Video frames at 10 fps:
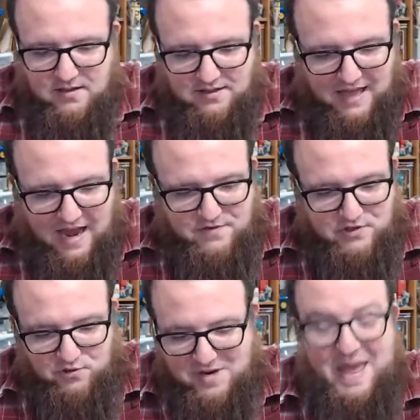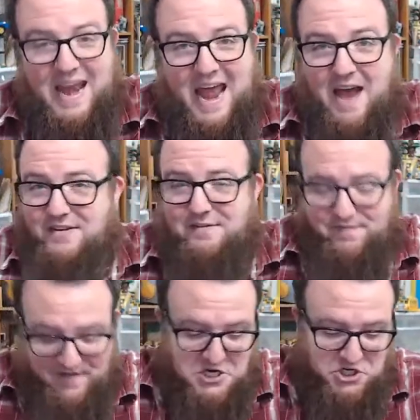live stream and I haven't
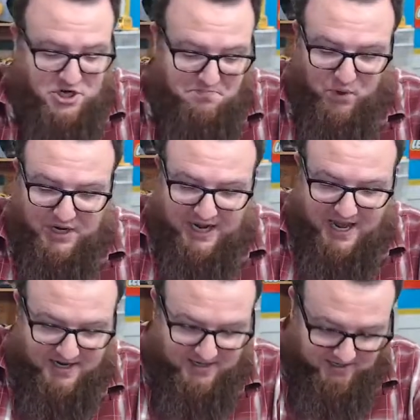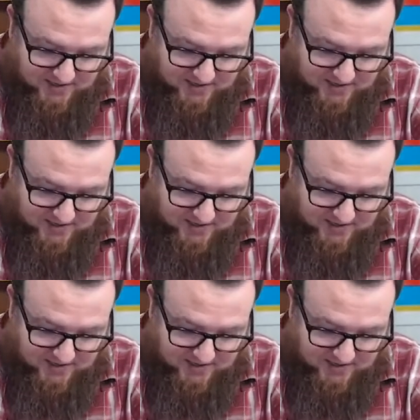finished a brickhead.